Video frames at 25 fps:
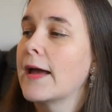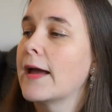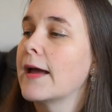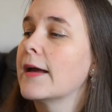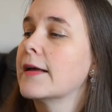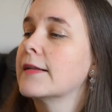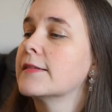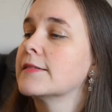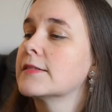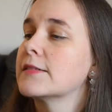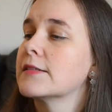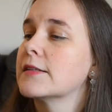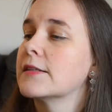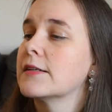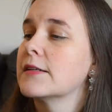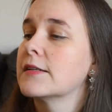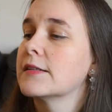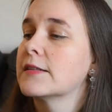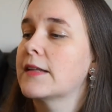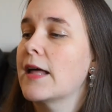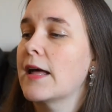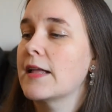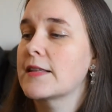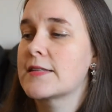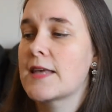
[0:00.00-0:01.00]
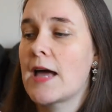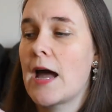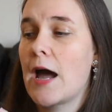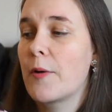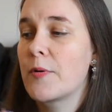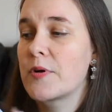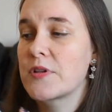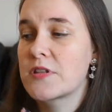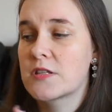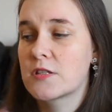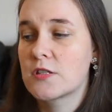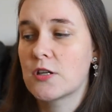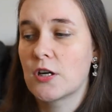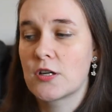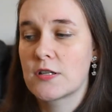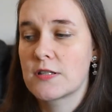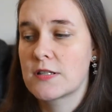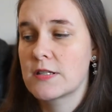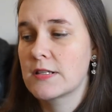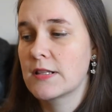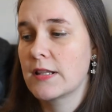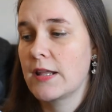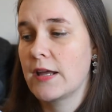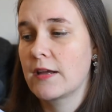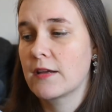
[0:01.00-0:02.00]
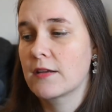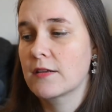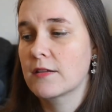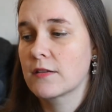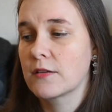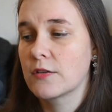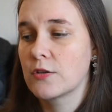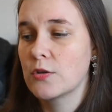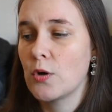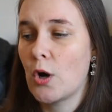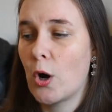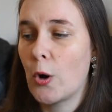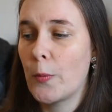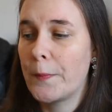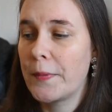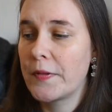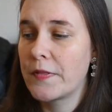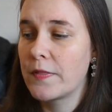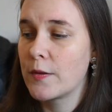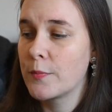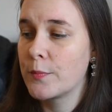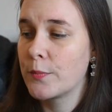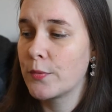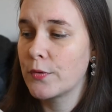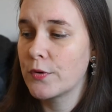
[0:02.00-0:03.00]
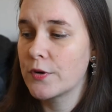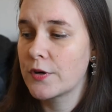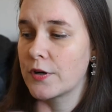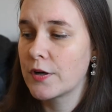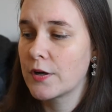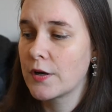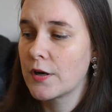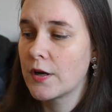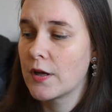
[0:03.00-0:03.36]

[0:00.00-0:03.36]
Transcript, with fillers: And that's how it starts. It's like you open the book